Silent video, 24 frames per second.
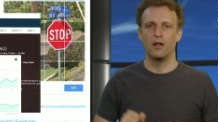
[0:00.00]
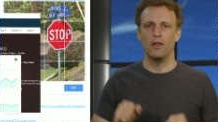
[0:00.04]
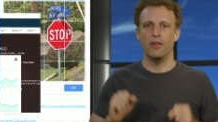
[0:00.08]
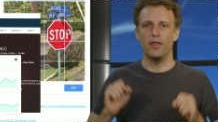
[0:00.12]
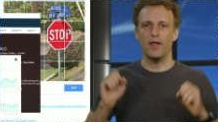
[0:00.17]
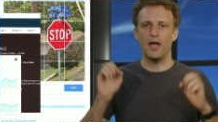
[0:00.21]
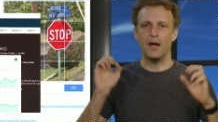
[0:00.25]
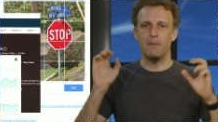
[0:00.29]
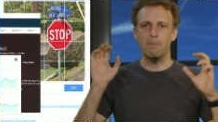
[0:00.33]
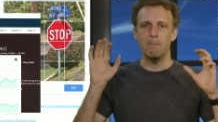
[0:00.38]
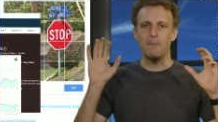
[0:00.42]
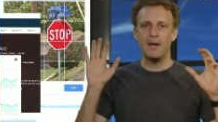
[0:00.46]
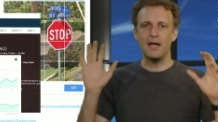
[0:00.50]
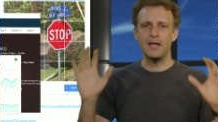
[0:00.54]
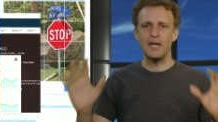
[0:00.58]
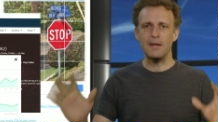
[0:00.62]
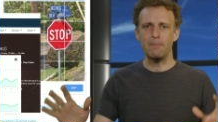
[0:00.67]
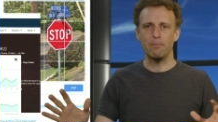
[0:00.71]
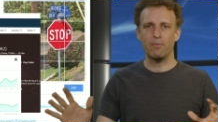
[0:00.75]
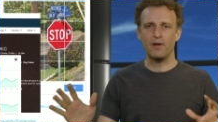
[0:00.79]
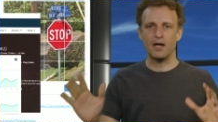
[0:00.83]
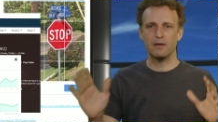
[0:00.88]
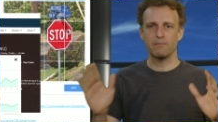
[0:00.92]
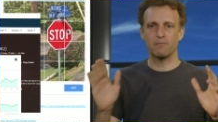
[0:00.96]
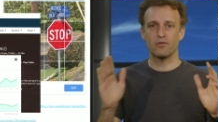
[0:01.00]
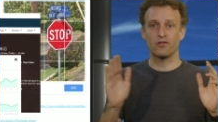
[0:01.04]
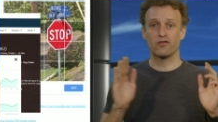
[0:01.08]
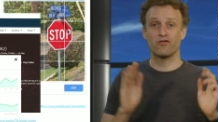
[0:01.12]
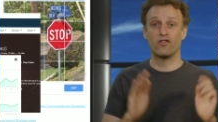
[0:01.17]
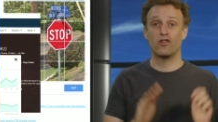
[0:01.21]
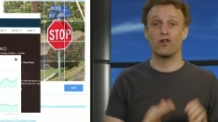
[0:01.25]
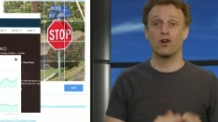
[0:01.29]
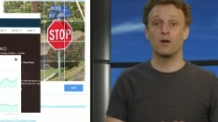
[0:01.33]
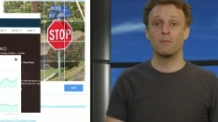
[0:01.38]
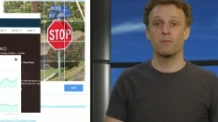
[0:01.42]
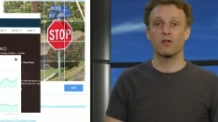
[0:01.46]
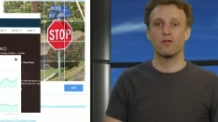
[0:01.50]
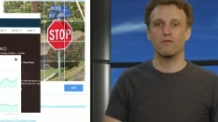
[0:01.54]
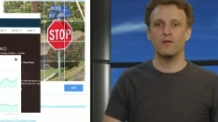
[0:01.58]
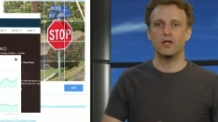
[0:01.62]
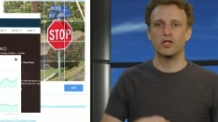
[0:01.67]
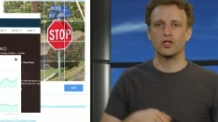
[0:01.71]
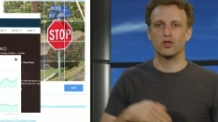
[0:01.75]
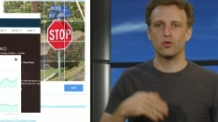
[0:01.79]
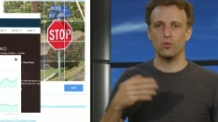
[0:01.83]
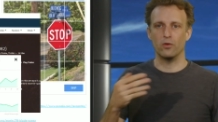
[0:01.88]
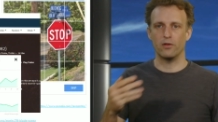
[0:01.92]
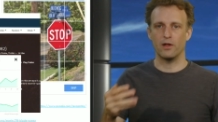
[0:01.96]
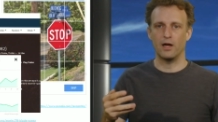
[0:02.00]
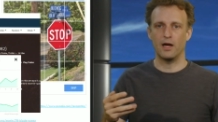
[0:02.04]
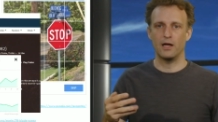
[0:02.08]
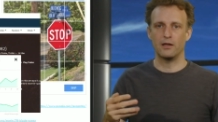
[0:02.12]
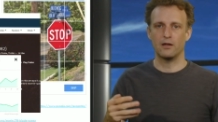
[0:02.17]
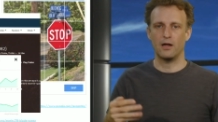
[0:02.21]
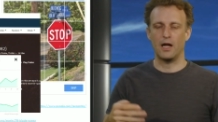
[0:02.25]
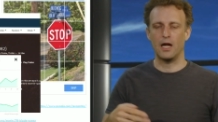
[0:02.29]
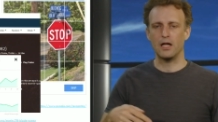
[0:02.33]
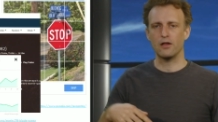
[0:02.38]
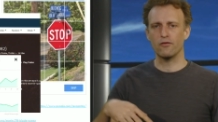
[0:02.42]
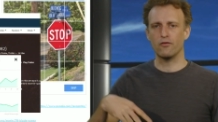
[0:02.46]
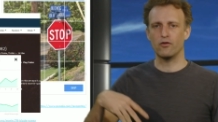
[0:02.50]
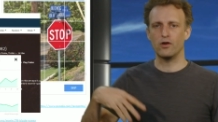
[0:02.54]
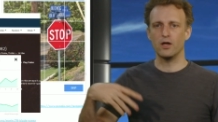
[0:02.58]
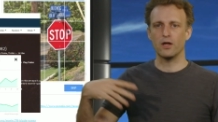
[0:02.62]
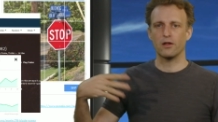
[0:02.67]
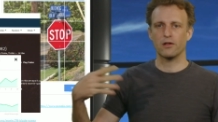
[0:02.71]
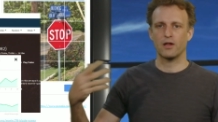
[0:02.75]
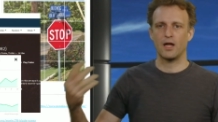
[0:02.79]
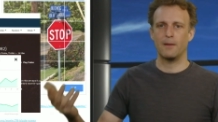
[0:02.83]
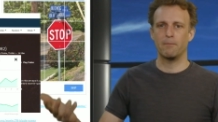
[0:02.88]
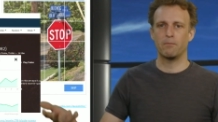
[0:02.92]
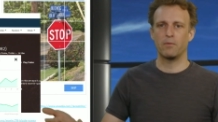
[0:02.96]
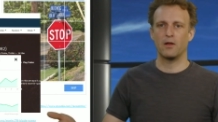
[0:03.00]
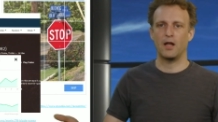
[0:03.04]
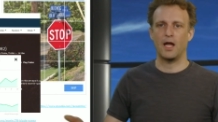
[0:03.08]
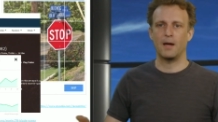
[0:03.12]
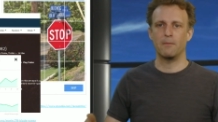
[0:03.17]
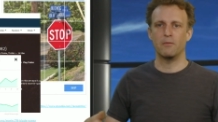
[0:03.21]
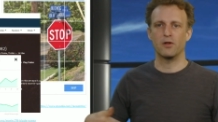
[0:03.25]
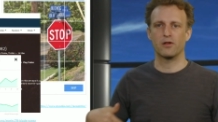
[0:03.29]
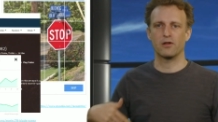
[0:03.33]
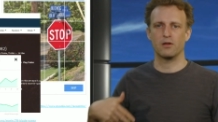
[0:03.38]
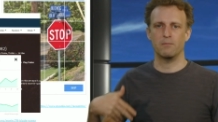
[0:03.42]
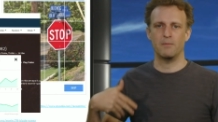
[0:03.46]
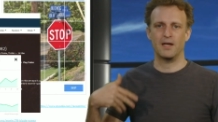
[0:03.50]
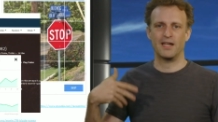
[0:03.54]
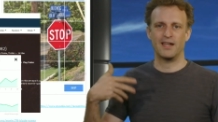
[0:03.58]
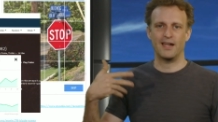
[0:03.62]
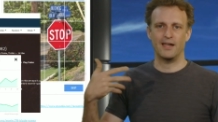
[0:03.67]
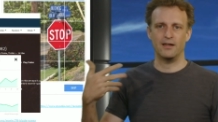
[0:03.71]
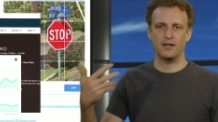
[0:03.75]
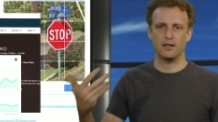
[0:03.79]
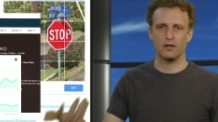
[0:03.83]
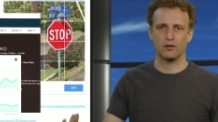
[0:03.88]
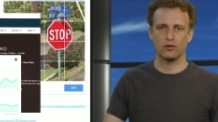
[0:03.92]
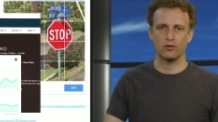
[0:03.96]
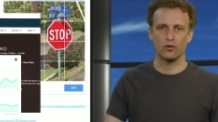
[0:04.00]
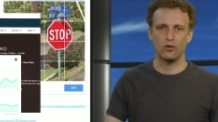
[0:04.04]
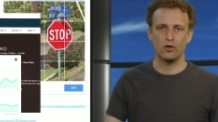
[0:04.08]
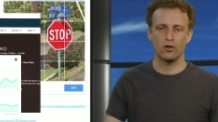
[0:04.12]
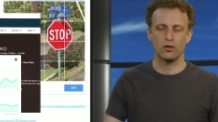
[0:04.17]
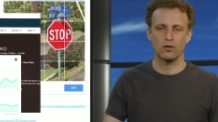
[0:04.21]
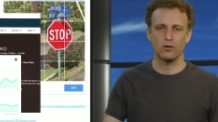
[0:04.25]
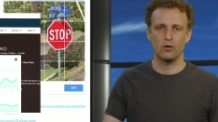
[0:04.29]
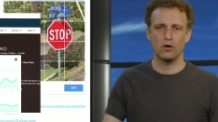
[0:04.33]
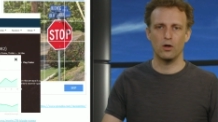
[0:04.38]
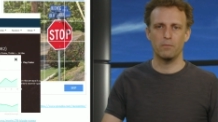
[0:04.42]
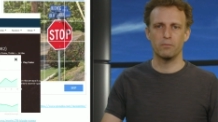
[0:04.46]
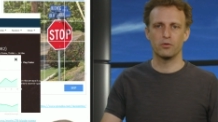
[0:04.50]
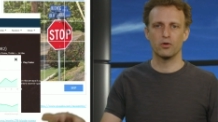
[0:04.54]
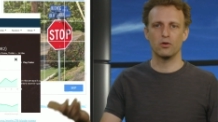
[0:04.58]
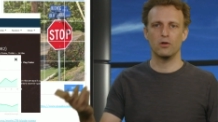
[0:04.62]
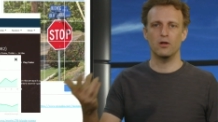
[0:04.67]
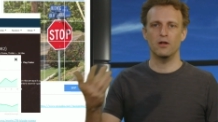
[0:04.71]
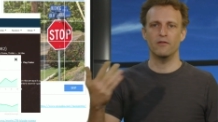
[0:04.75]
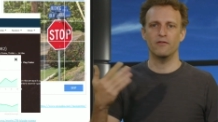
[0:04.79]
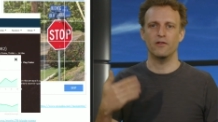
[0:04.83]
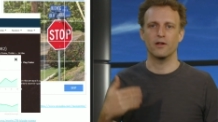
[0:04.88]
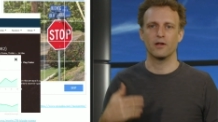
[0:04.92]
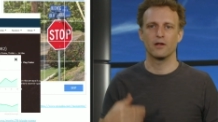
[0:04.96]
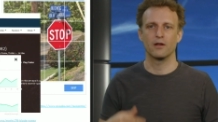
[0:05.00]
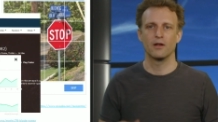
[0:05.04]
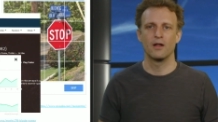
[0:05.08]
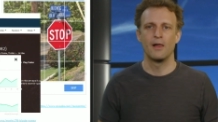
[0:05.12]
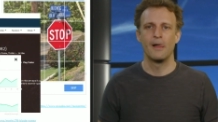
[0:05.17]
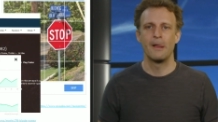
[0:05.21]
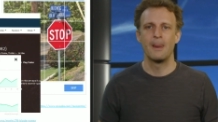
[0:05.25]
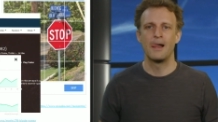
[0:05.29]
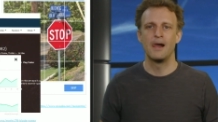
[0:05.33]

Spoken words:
There are many platforms which do that, as for example Amazon Mechanical Turk or Prolific.